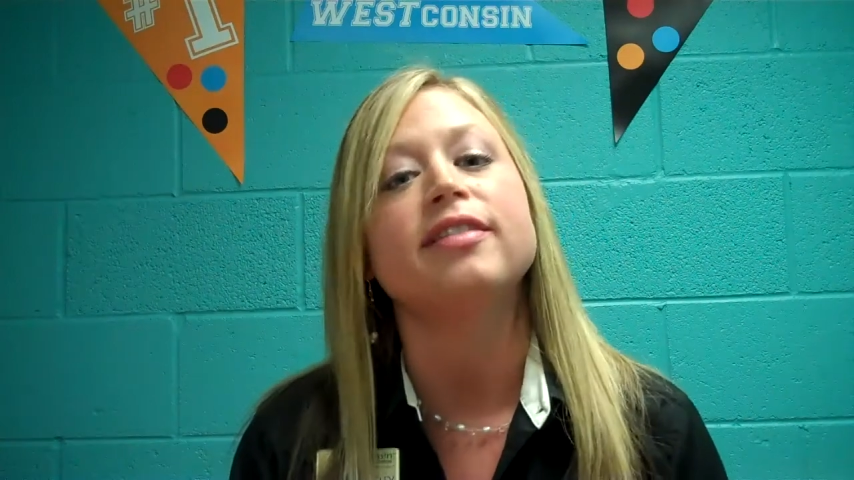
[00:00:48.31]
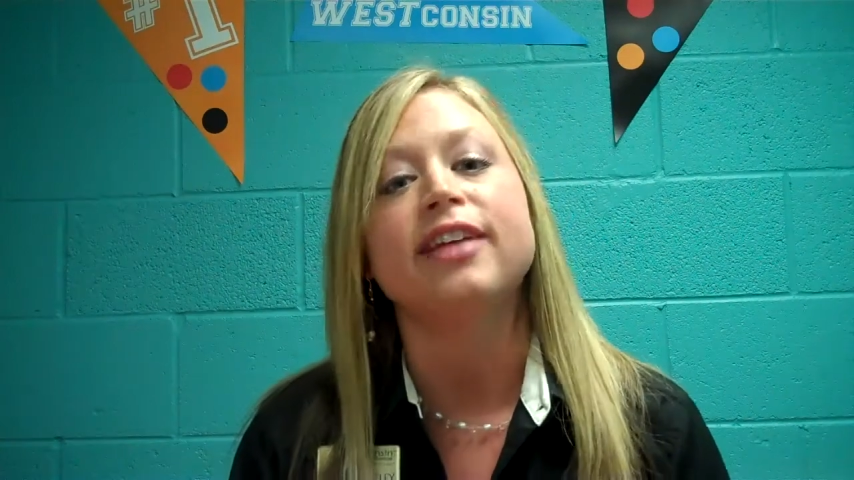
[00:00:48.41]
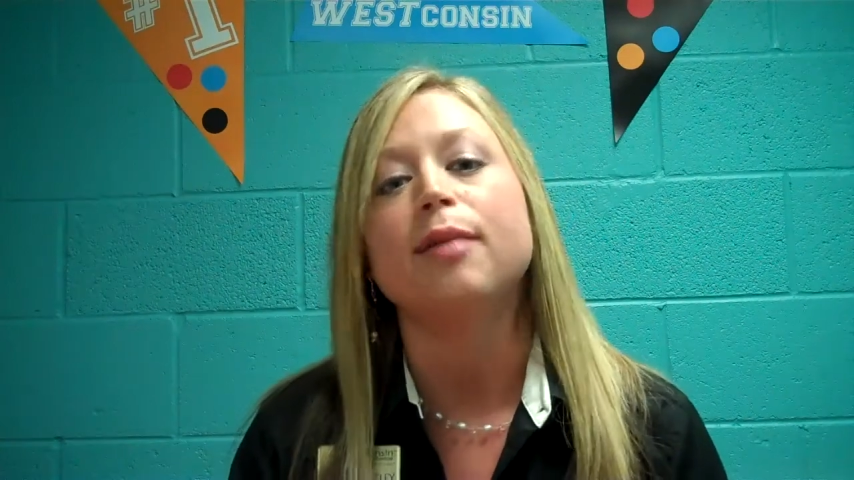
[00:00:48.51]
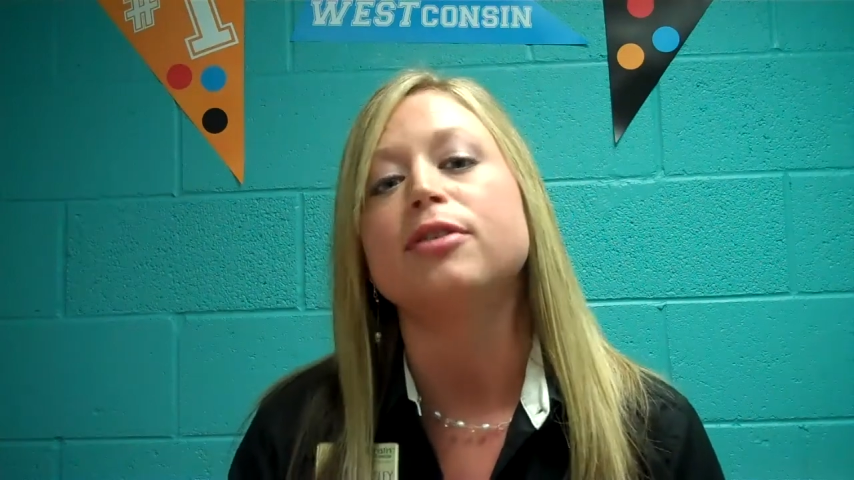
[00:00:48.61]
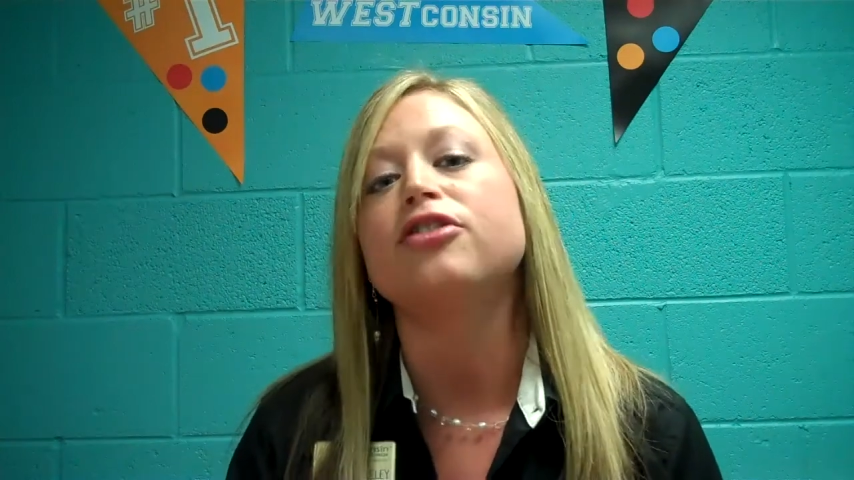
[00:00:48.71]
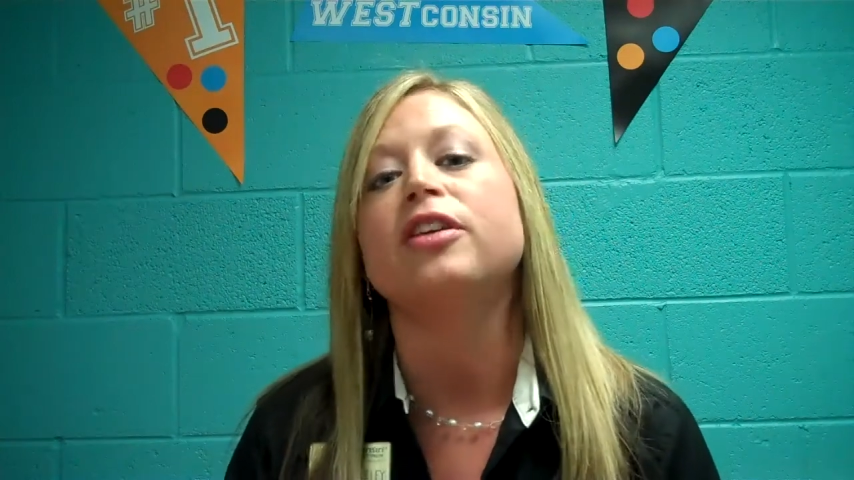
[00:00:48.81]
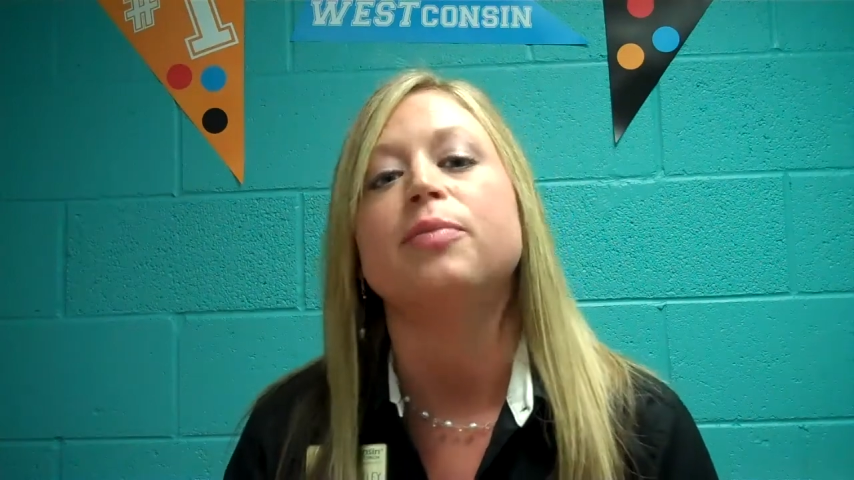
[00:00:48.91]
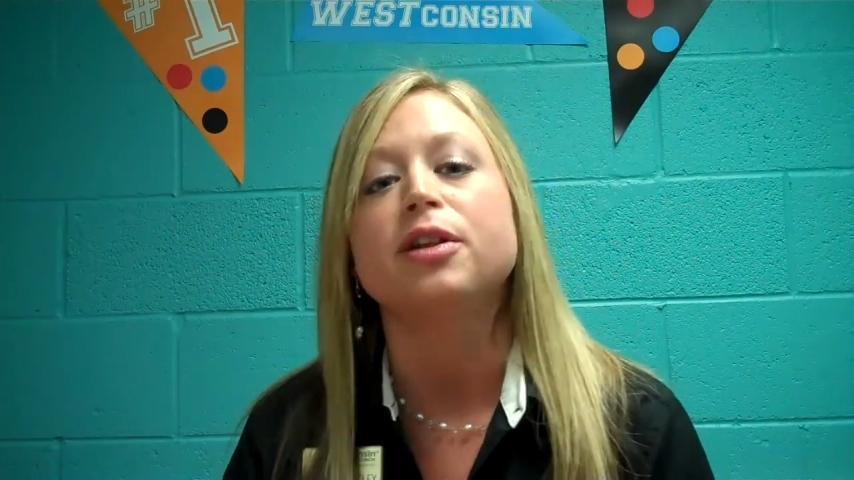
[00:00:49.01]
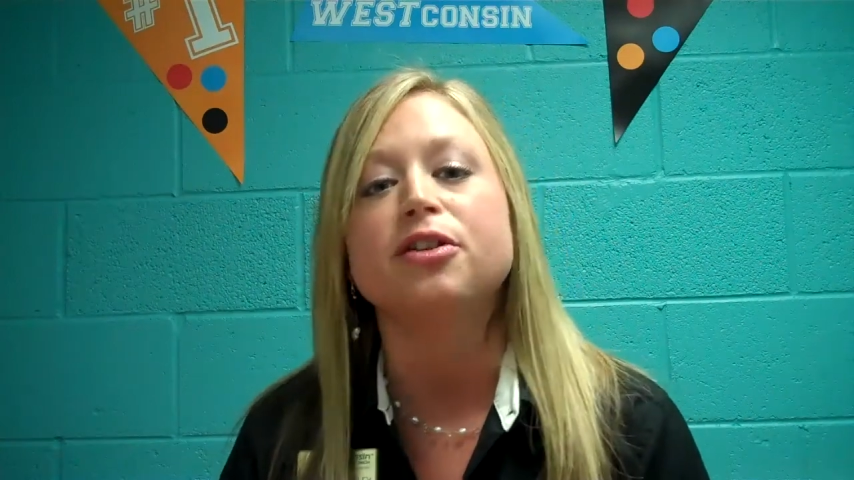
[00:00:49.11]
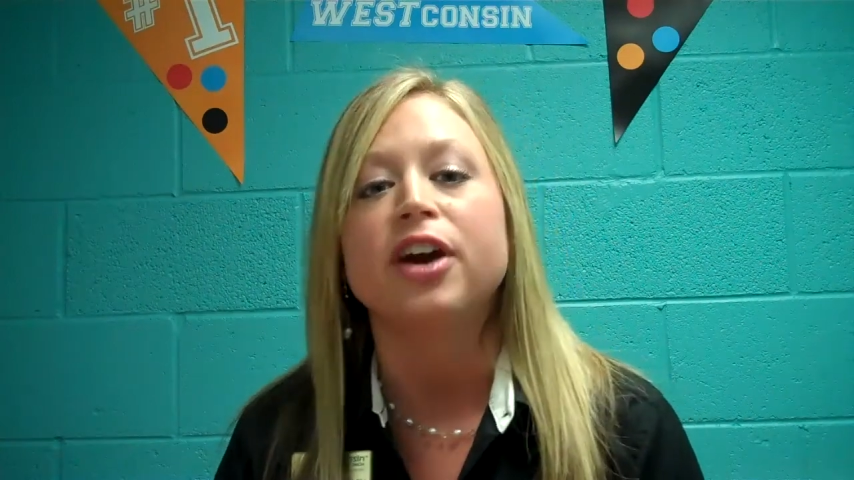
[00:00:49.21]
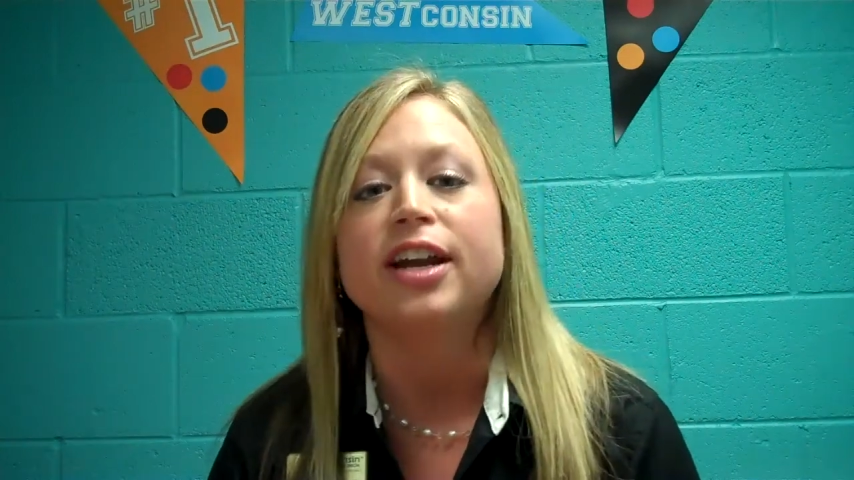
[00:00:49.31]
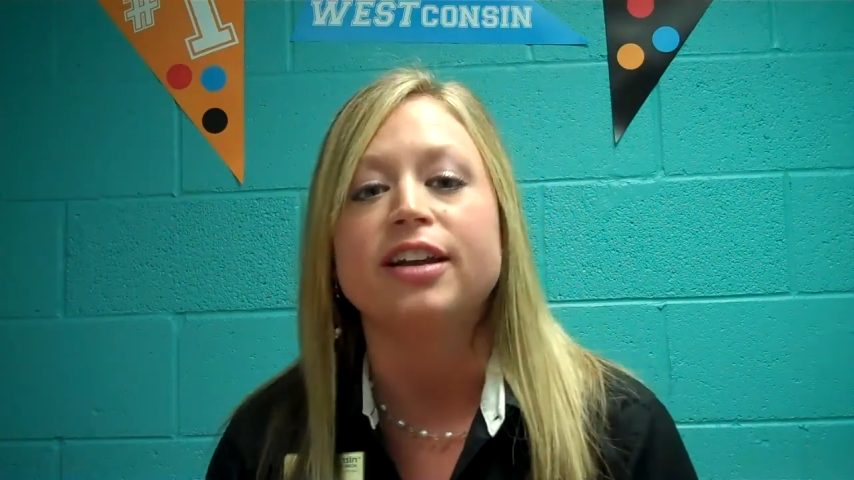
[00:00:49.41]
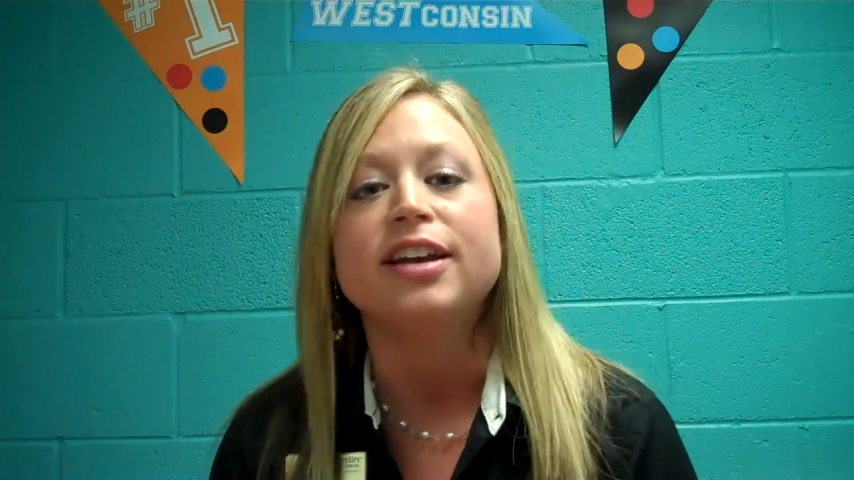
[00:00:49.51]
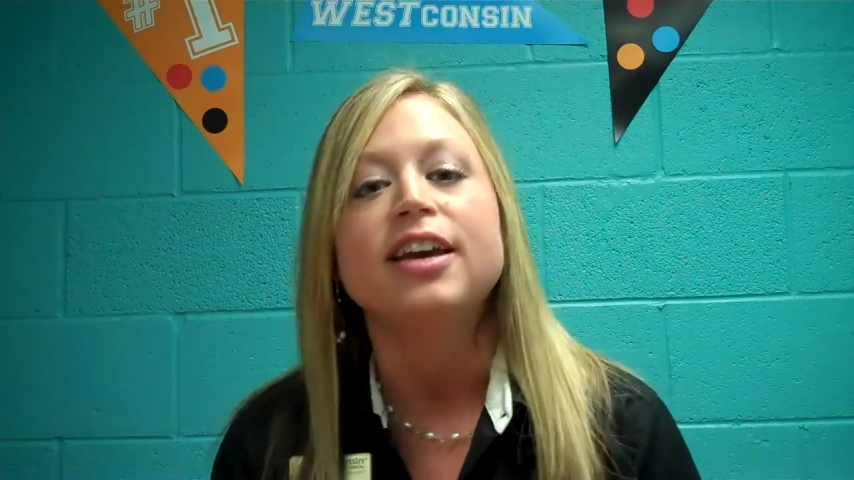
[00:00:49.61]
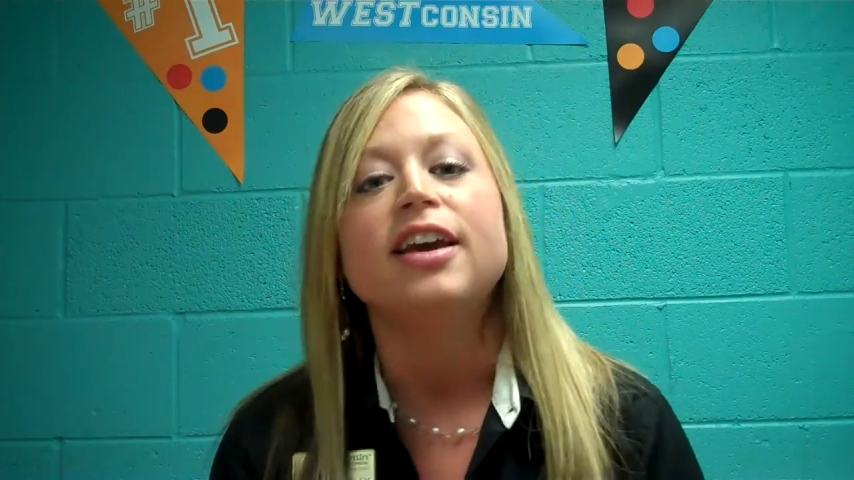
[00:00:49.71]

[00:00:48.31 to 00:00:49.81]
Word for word: establish and build credit